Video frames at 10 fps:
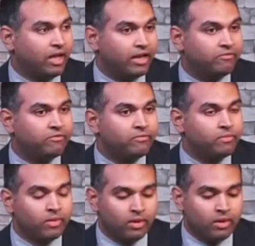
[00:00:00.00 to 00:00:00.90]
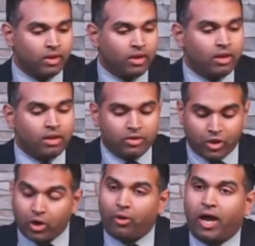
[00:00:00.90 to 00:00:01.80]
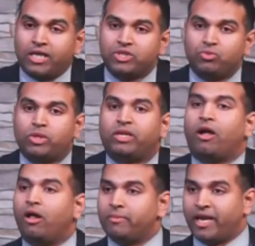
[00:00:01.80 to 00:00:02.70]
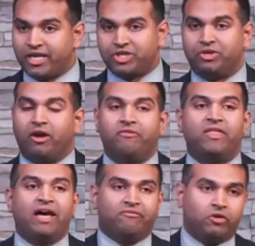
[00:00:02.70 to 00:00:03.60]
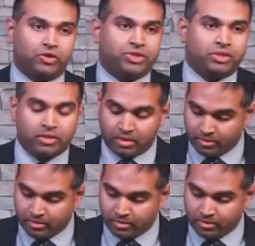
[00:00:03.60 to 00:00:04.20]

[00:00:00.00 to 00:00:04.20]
life. The cross was the culmination of that verse.